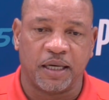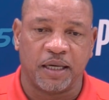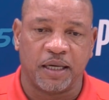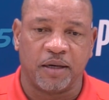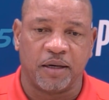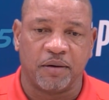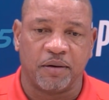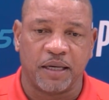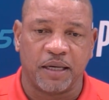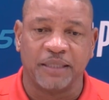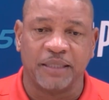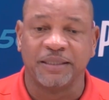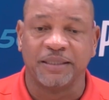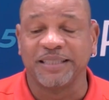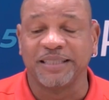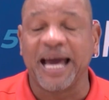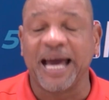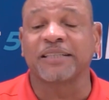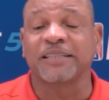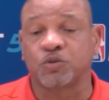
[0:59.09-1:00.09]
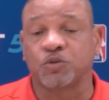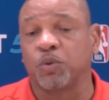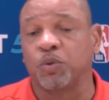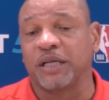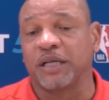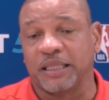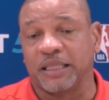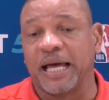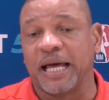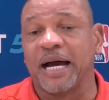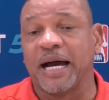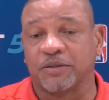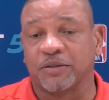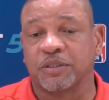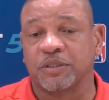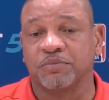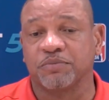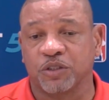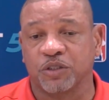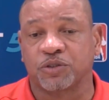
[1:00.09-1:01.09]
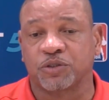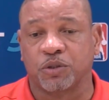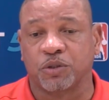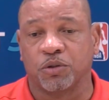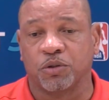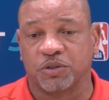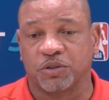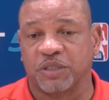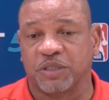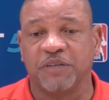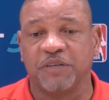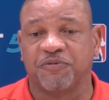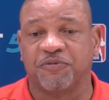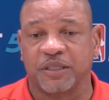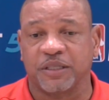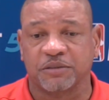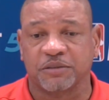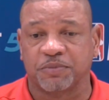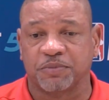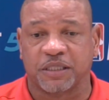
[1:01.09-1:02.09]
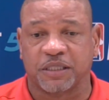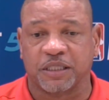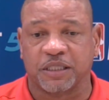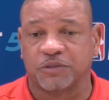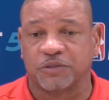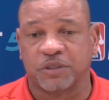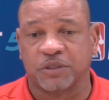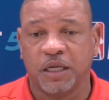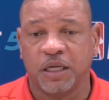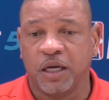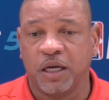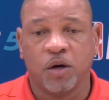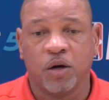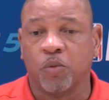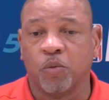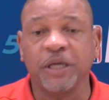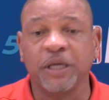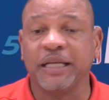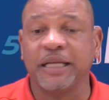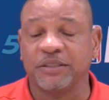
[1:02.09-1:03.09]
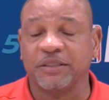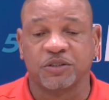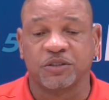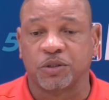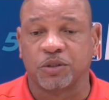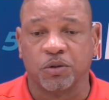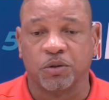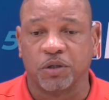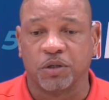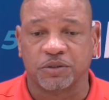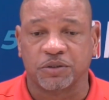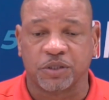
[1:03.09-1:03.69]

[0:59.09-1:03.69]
Uh, and then that's what allowed them to score on defense because we didn't